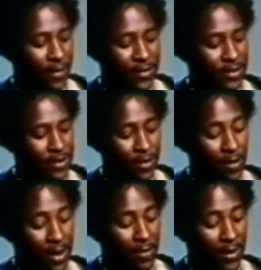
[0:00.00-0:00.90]
it's just
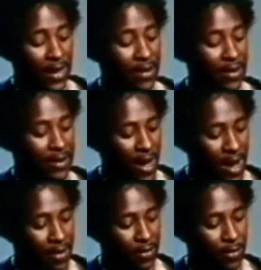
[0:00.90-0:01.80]
incredible. And I think
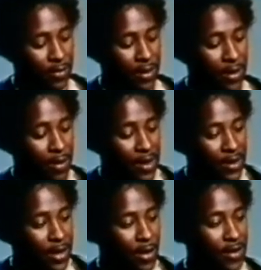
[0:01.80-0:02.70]
that would be
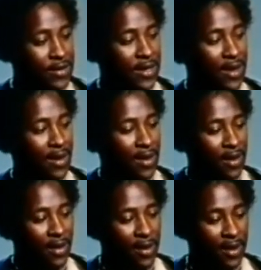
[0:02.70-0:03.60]
one, I was saying,
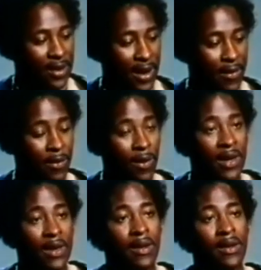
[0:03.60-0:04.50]
damn it, why
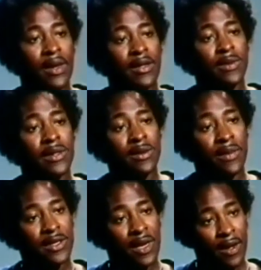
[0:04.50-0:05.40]
in the hell did I spend so
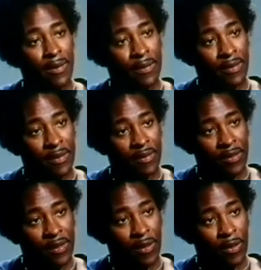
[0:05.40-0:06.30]
much time?
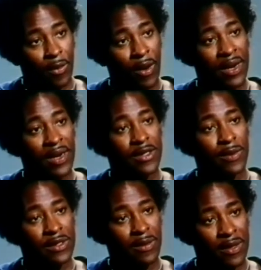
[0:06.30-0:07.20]
Why did I
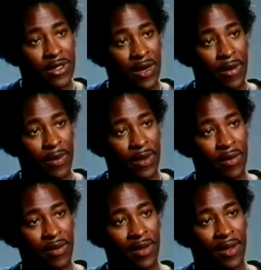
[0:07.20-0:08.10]
spend so much time,
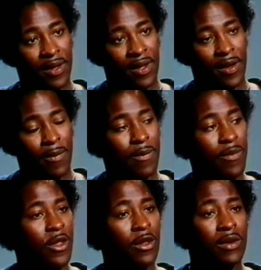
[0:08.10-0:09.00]

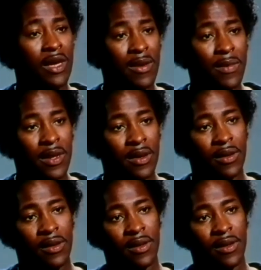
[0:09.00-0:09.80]
The leukemia,